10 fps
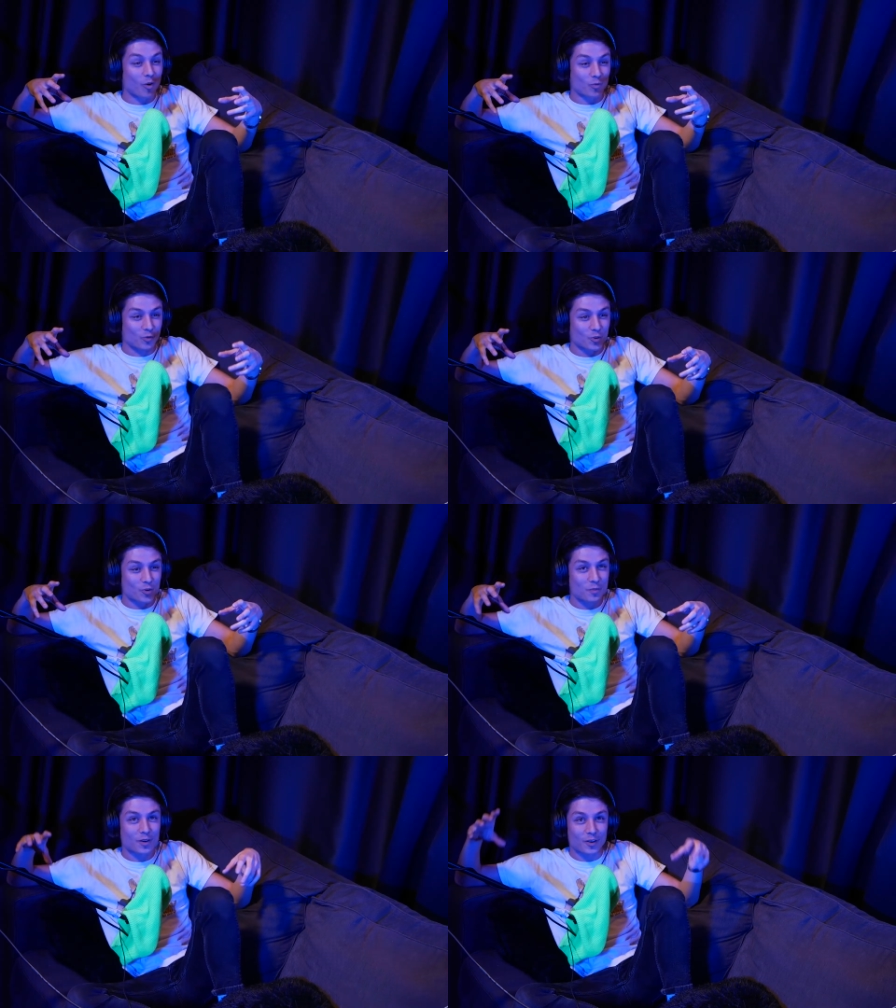yeah.
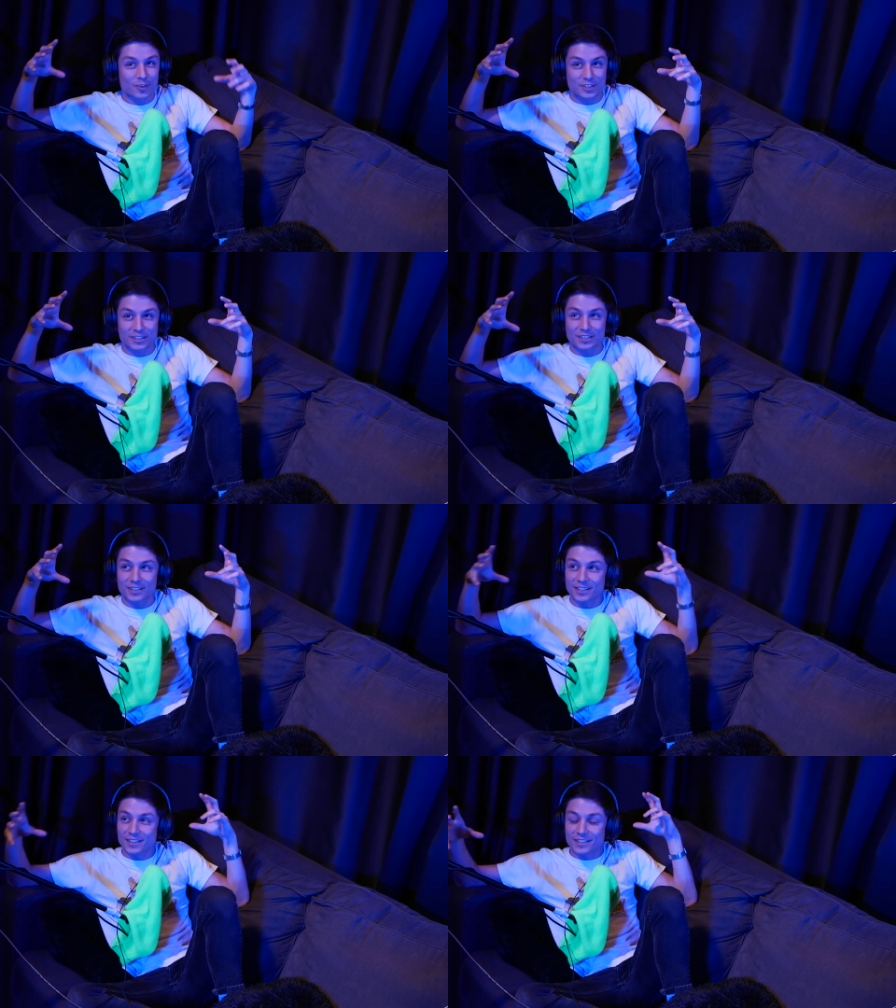room, and all you just,
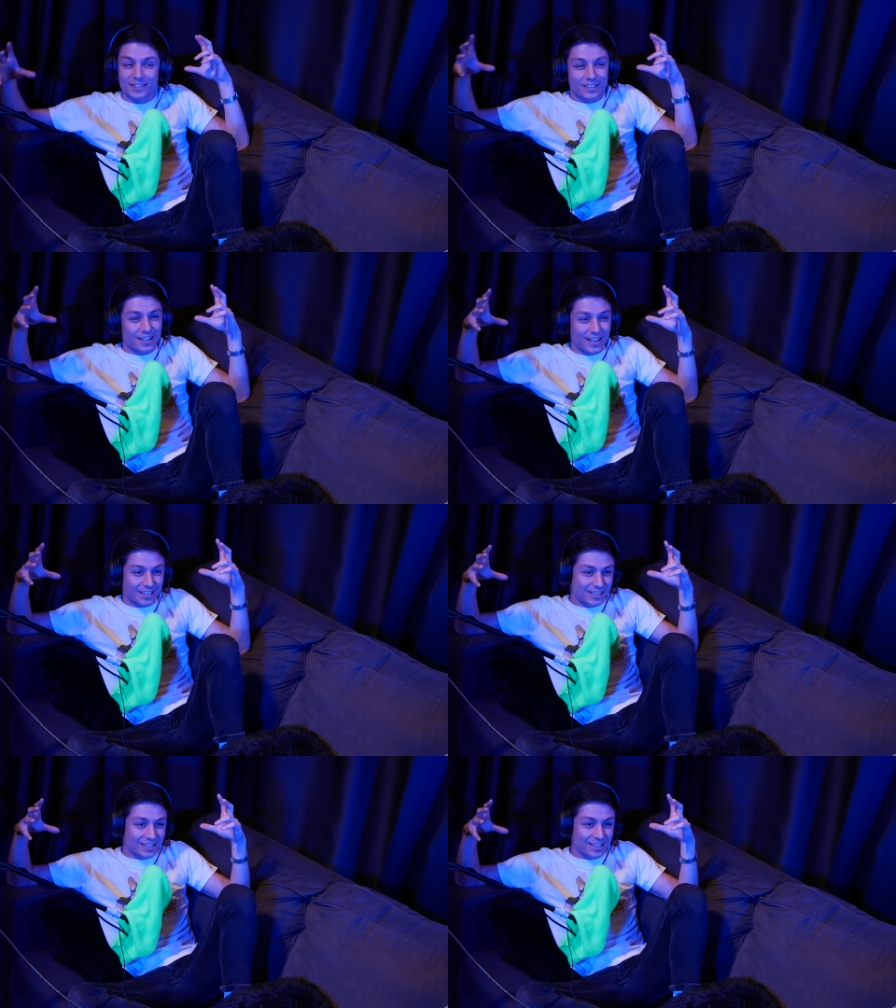
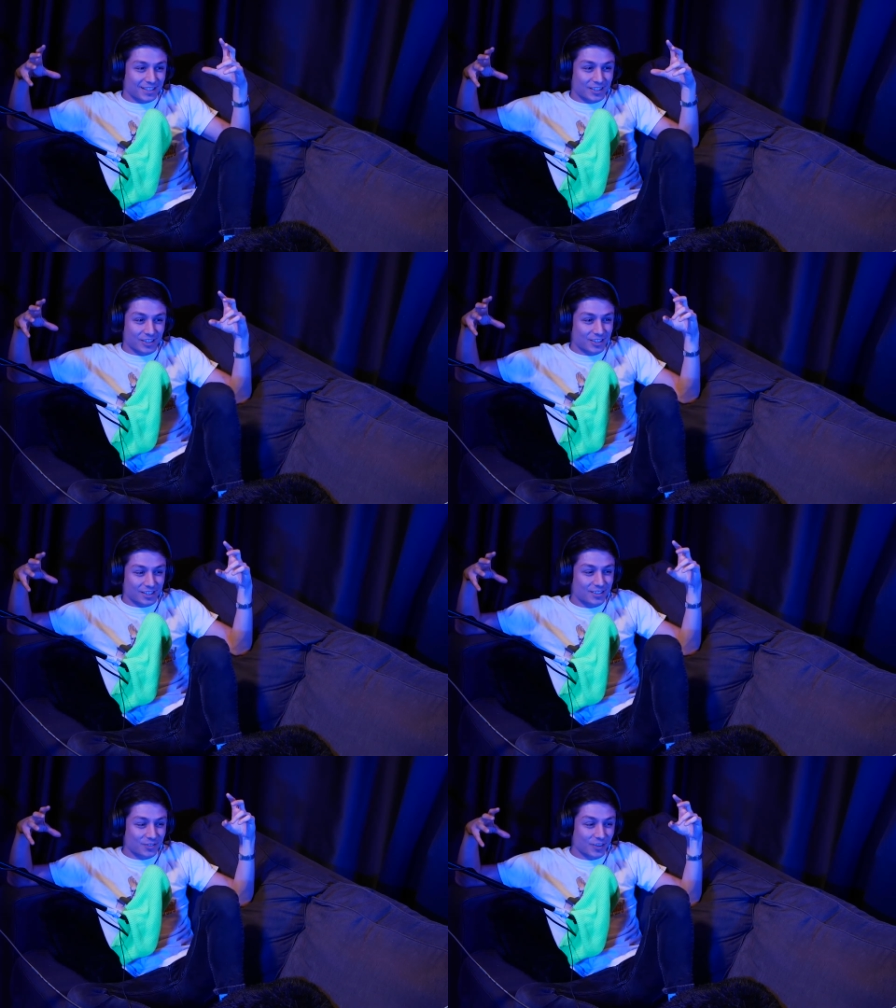it's just, you're
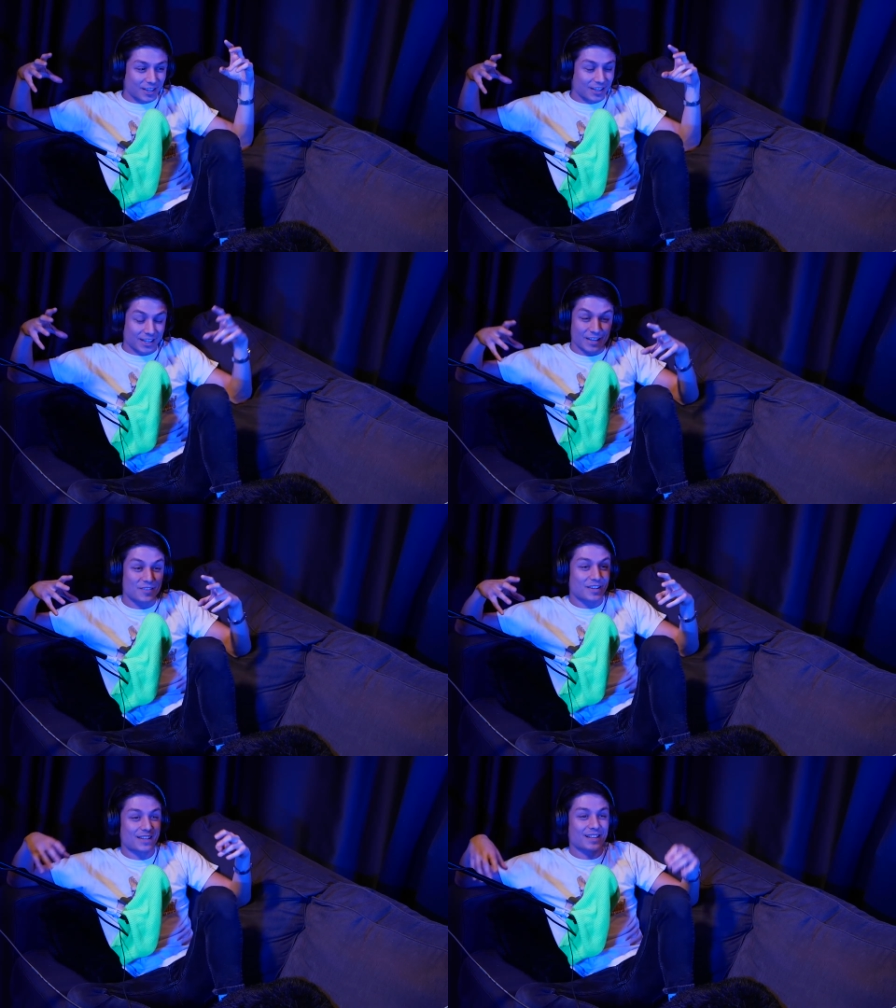just fucking
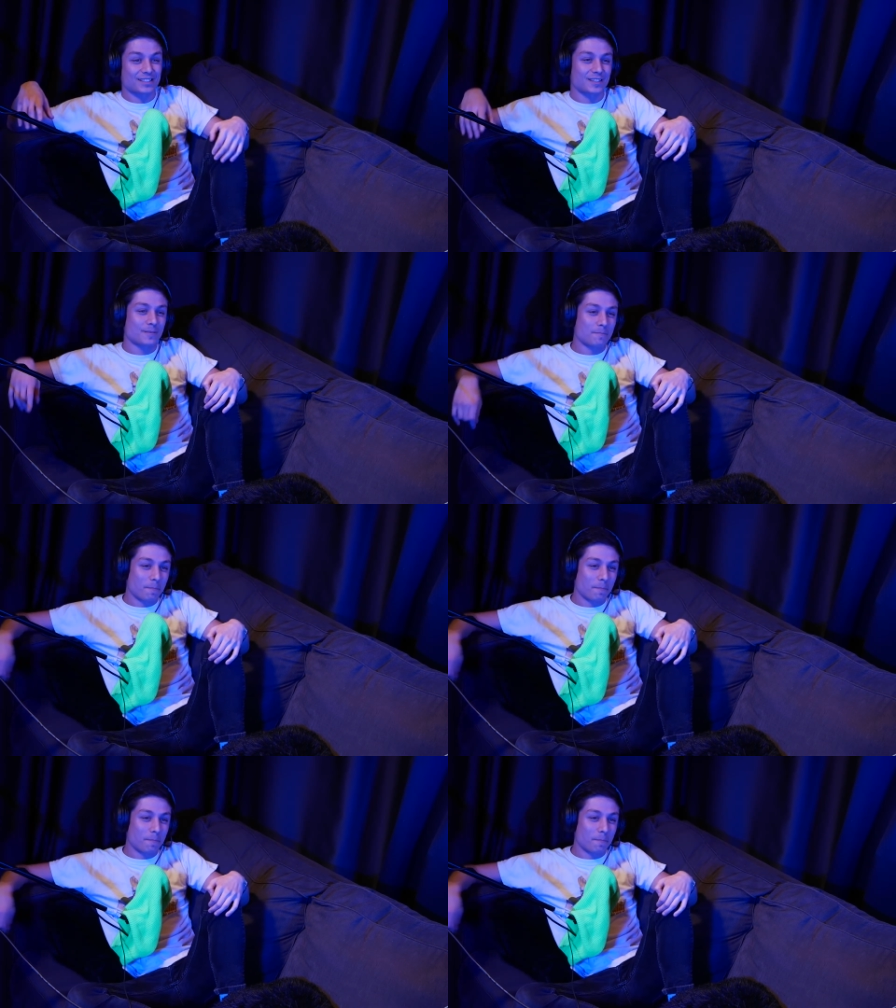living in that shit.